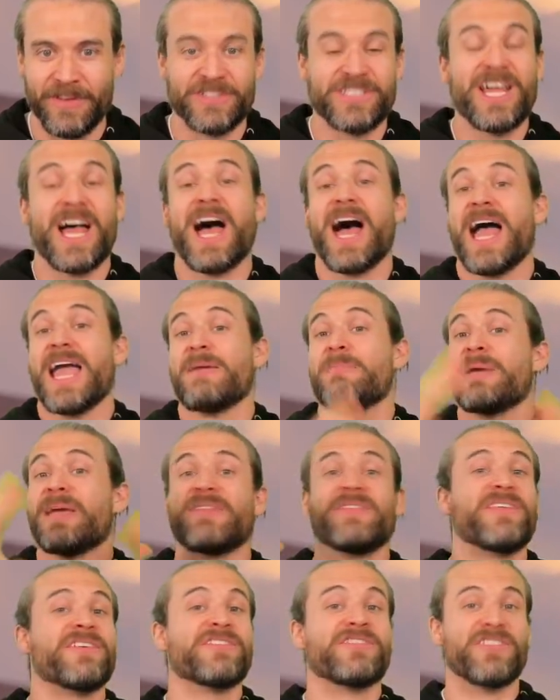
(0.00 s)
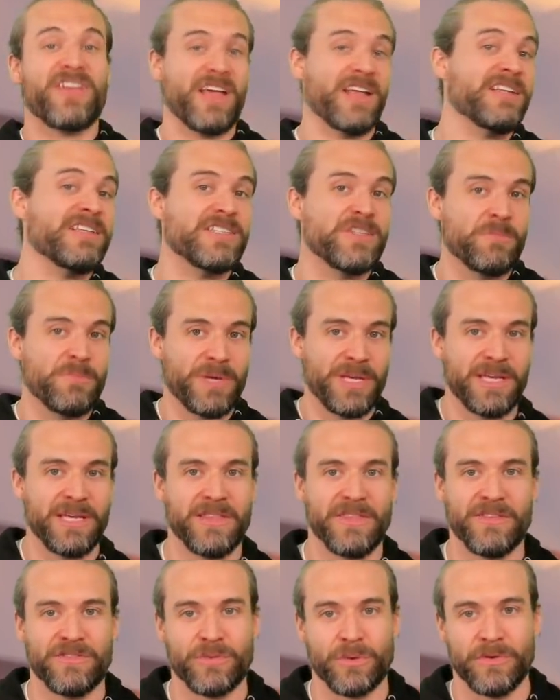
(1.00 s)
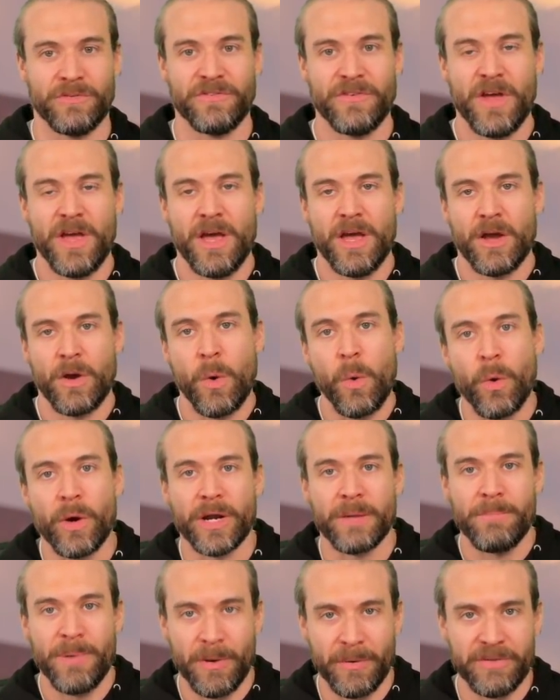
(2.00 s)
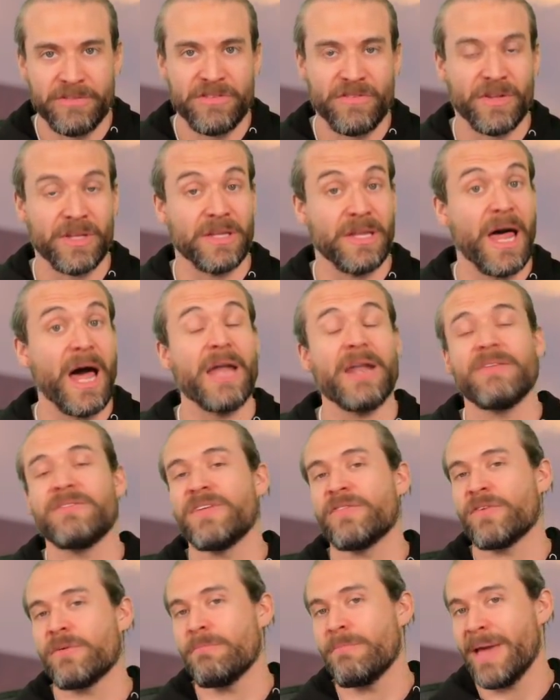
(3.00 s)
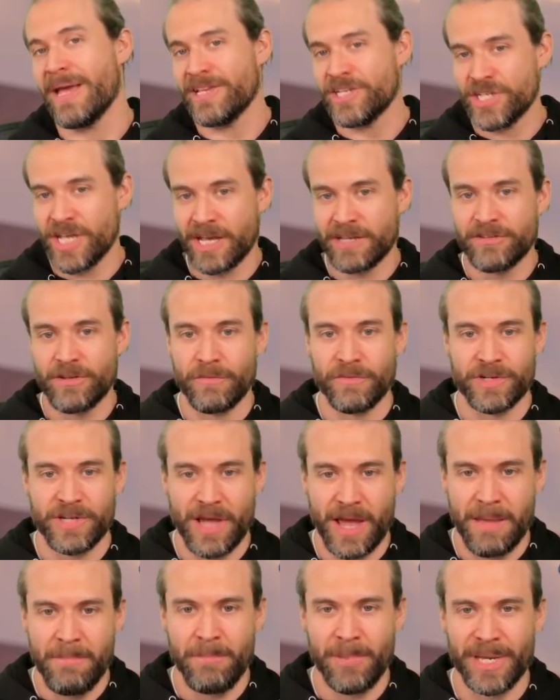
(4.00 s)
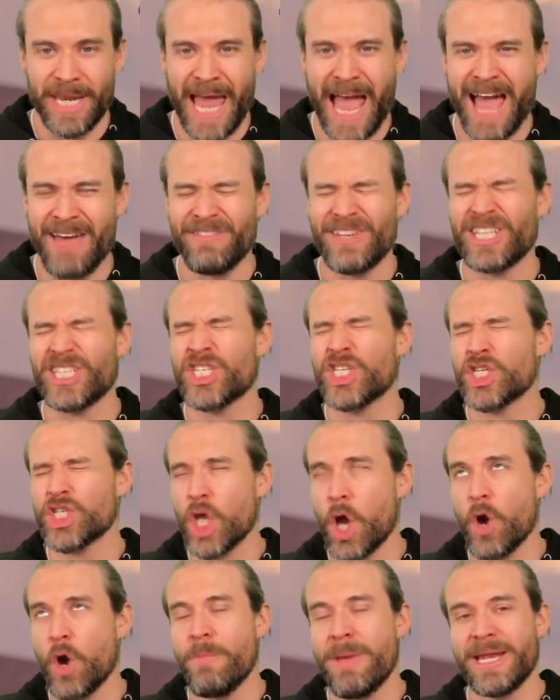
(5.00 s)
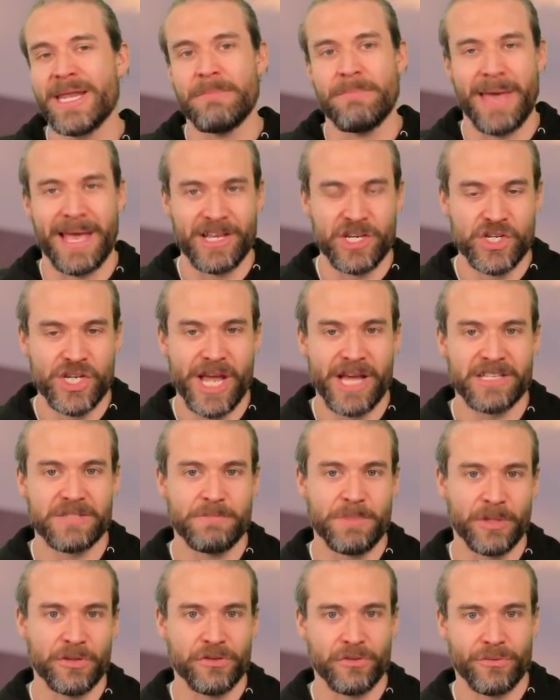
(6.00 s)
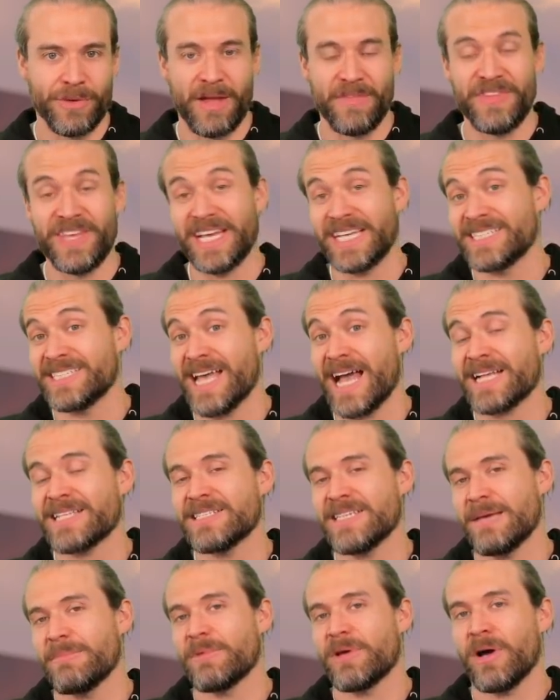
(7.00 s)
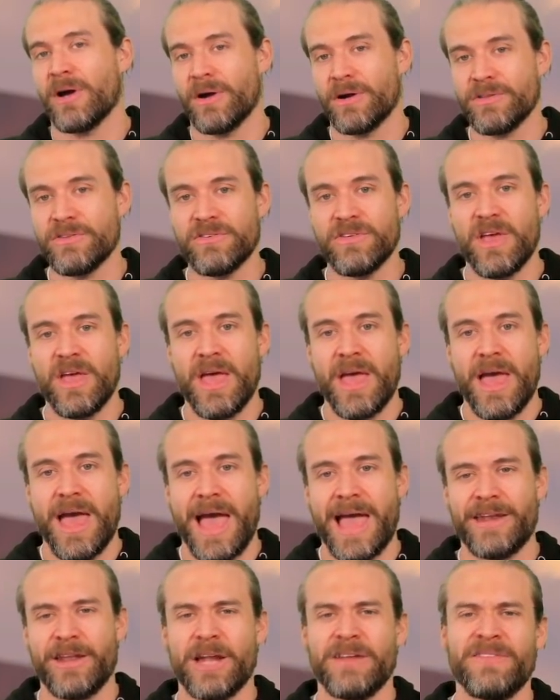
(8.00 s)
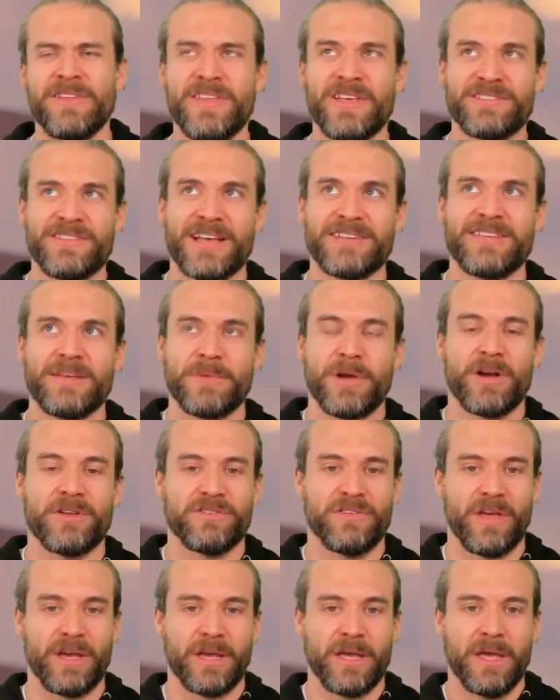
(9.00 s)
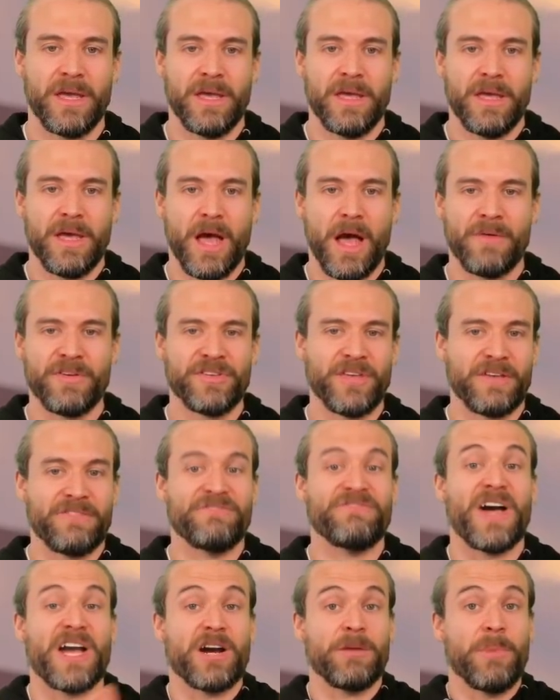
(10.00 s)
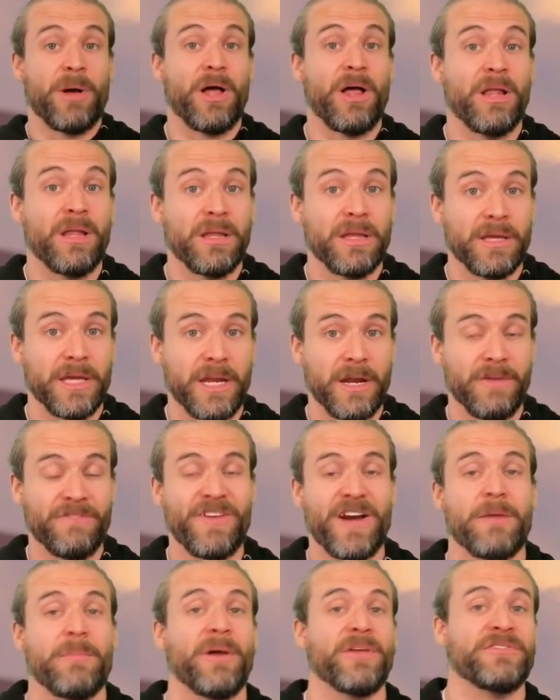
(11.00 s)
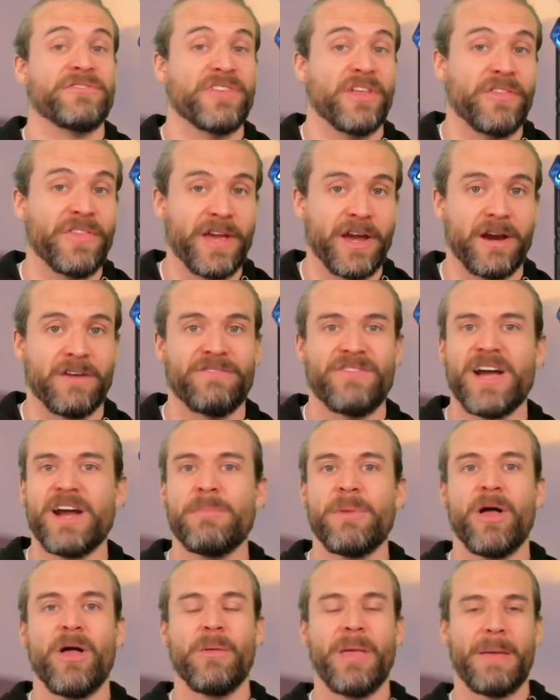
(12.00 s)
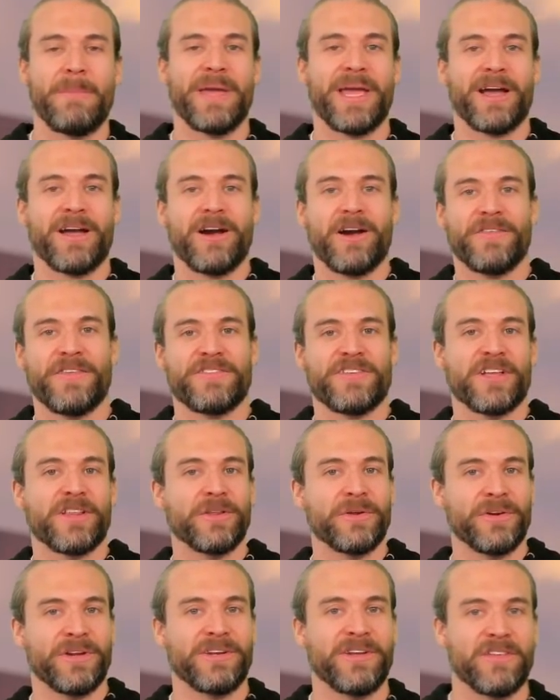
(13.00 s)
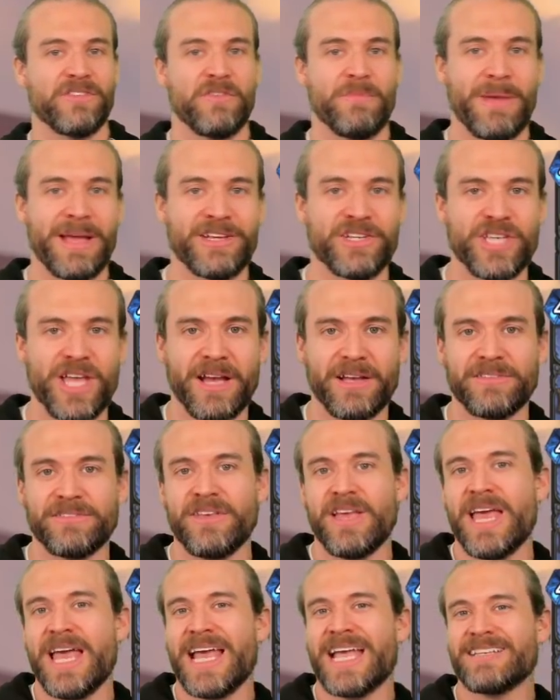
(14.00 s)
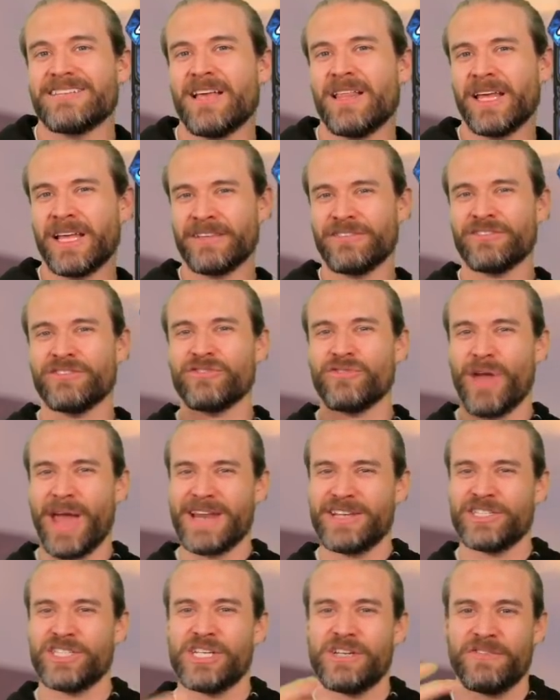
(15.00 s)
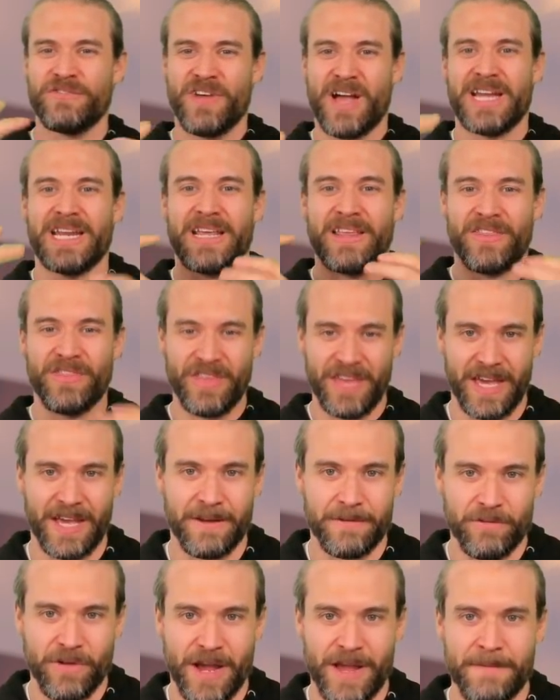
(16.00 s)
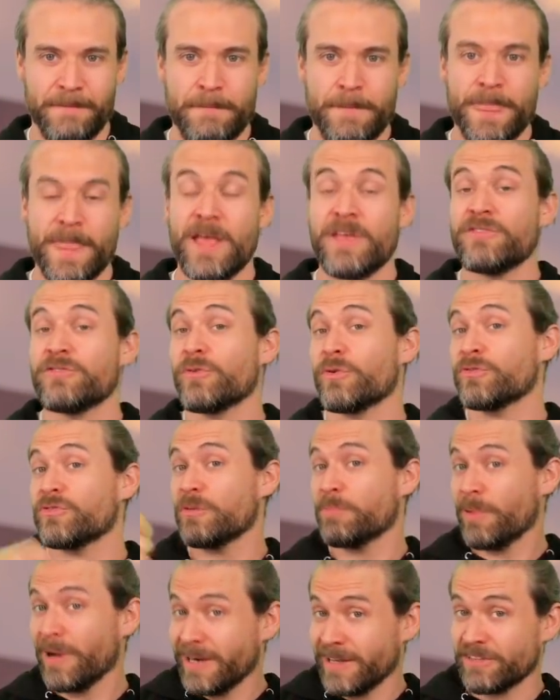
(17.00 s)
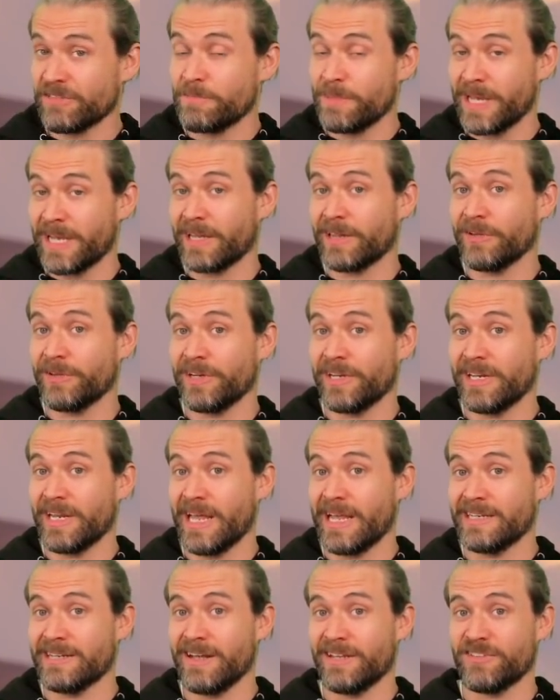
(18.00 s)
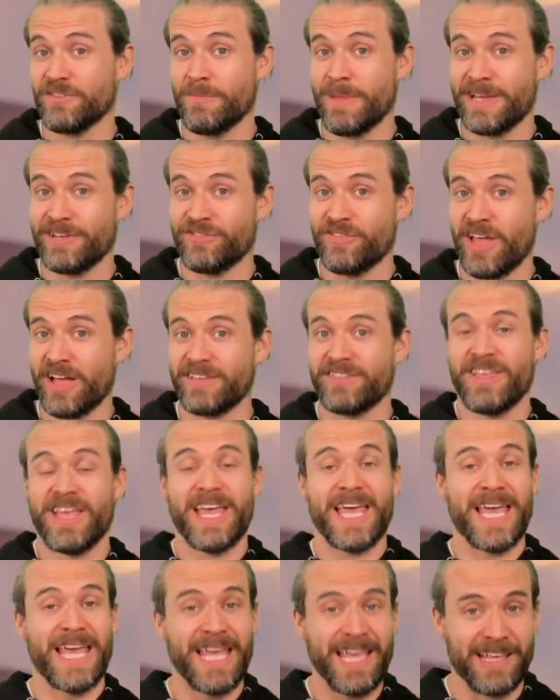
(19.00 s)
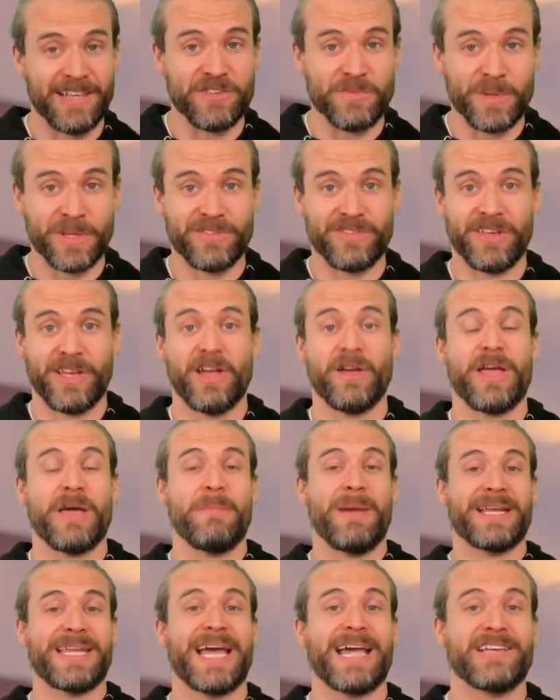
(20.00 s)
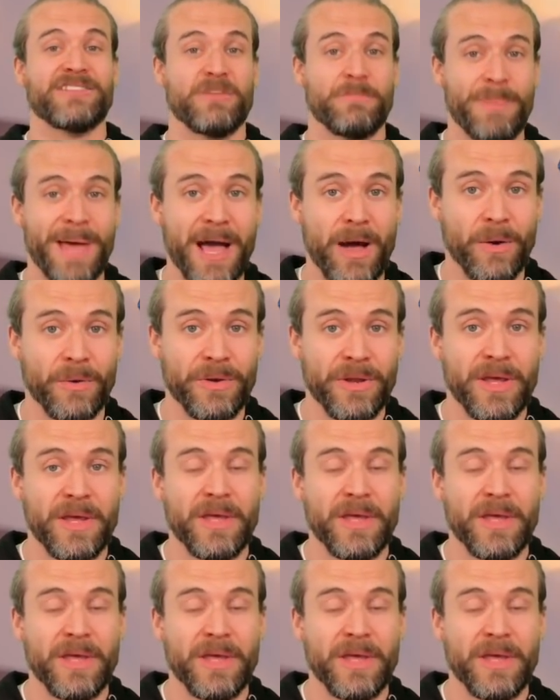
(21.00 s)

time in the sun to be the sort of core components of a lot of different Mage decks over time, but having so many Mage decks built around the exact same cards, and not even the exact same cards, like obviously like Fireball. Fireball's still there. Fireball, being a card that's included in tons of Mage decks, is not like a strategy-defining thing, right? Sorcerer's Apprentice being included in tons of Mage decks is, because it's like, okay, my deck is about